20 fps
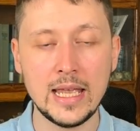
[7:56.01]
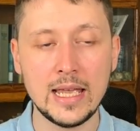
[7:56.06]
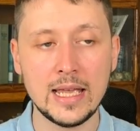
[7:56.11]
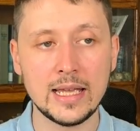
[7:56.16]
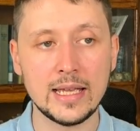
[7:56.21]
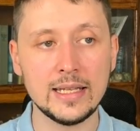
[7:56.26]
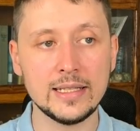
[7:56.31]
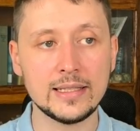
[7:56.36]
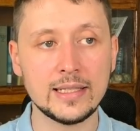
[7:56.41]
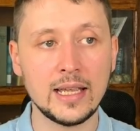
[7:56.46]

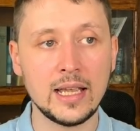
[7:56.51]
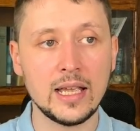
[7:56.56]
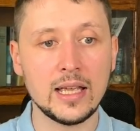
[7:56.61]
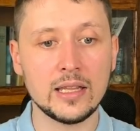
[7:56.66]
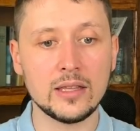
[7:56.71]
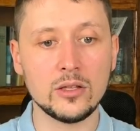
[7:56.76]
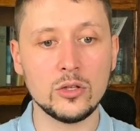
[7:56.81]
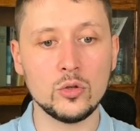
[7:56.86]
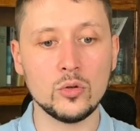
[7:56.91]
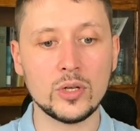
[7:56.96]
is
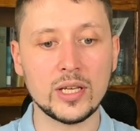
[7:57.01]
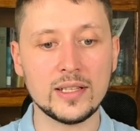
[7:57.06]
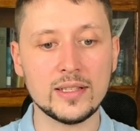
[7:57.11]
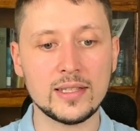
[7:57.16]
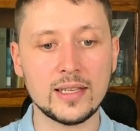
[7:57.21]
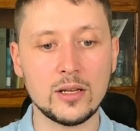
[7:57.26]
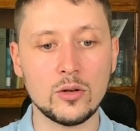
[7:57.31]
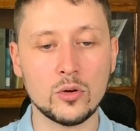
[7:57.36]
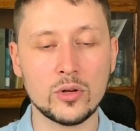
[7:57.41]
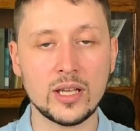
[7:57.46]
you can
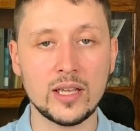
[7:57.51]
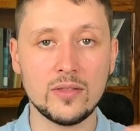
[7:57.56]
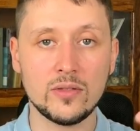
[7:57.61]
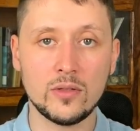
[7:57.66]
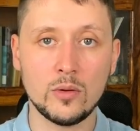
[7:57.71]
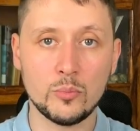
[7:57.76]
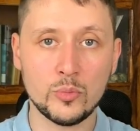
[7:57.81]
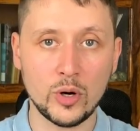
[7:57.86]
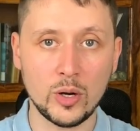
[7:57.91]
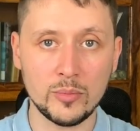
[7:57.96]
say, okay, the
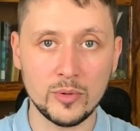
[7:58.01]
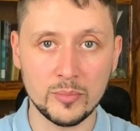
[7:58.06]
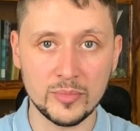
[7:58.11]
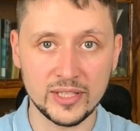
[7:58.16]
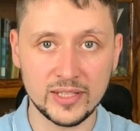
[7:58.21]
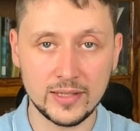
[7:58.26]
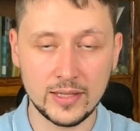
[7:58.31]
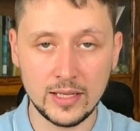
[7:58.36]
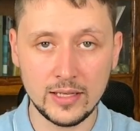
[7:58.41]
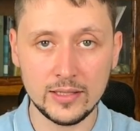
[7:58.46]
problem
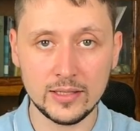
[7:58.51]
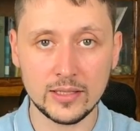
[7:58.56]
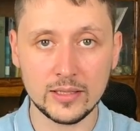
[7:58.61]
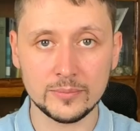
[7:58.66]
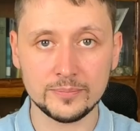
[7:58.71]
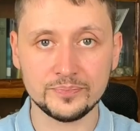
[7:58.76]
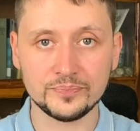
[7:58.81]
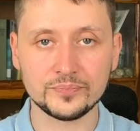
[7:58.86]
is this,